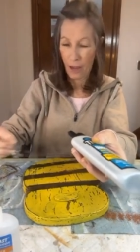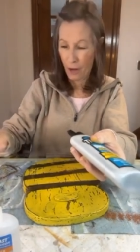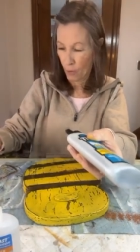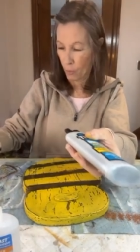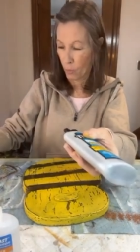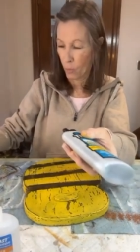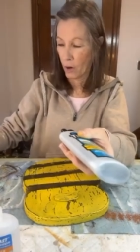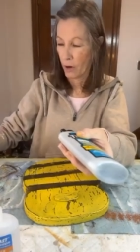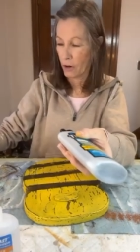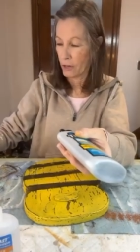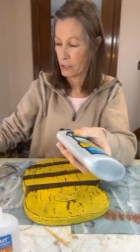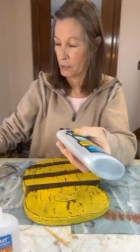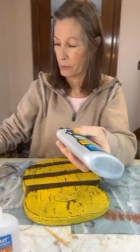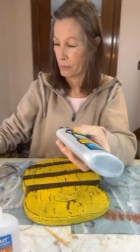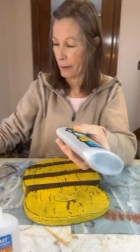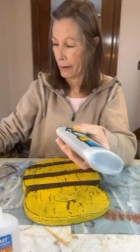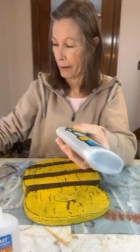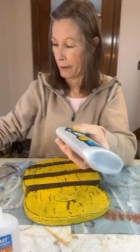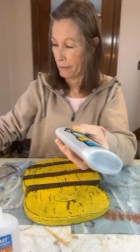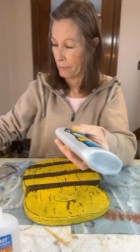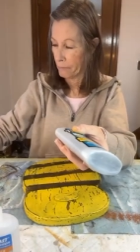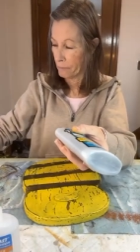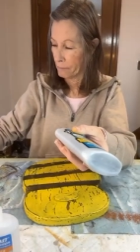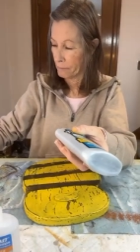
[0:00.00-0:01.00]
It works,
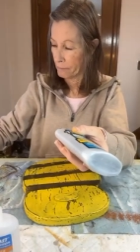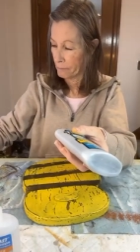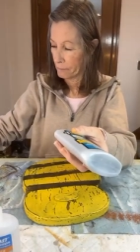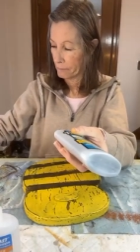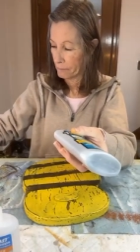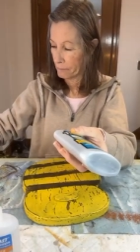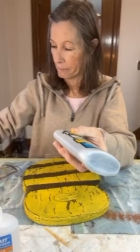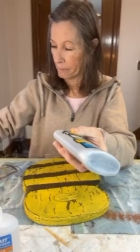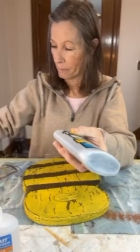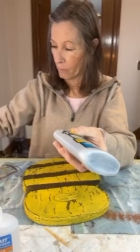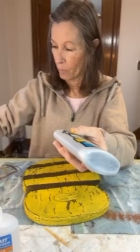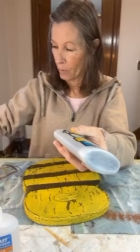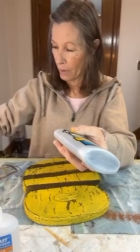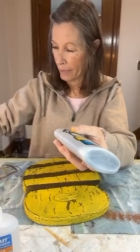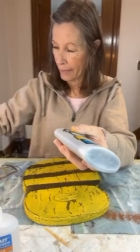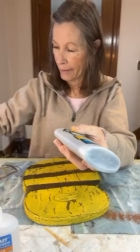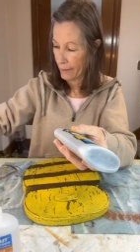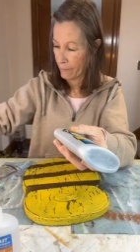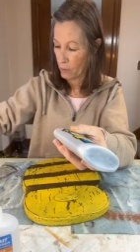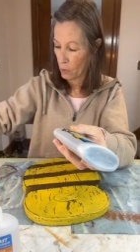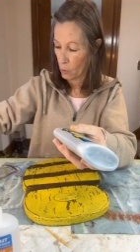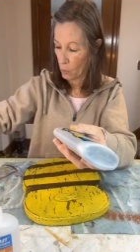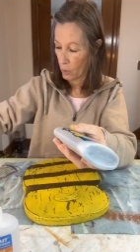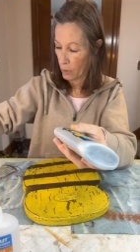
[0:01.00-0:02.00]
right?
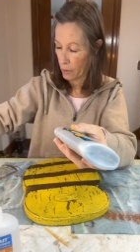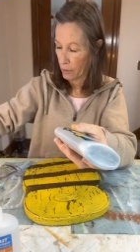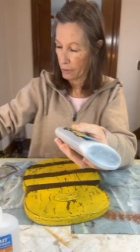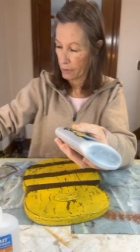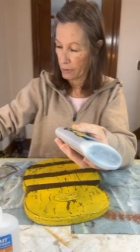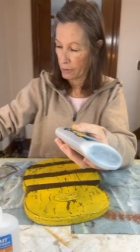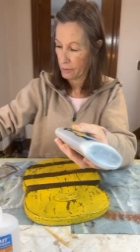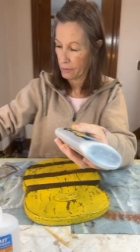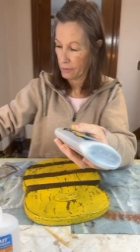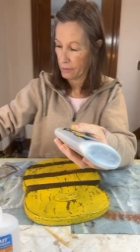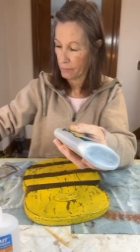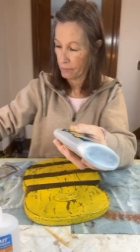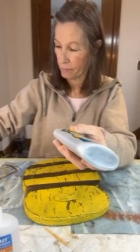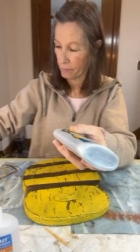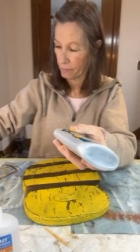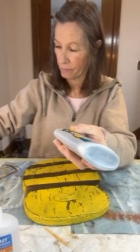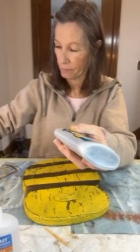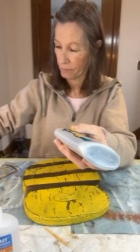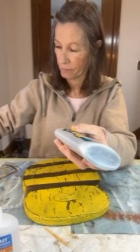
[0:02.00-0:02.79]
Whatever works.